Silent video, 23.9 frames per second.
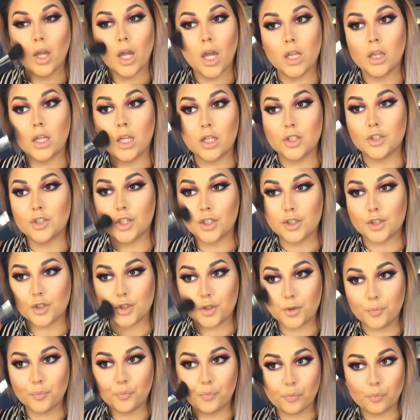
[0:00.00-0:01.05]
And then just
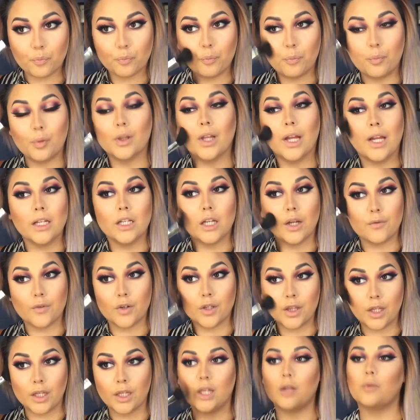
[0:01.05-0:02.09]
blend
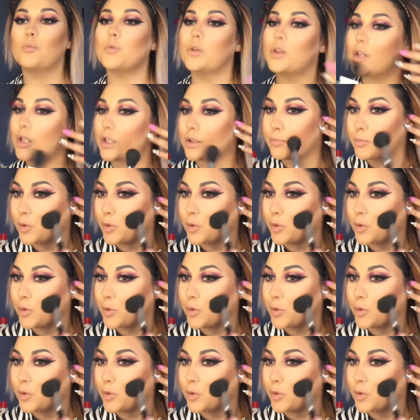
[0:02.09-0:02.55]
everything in with the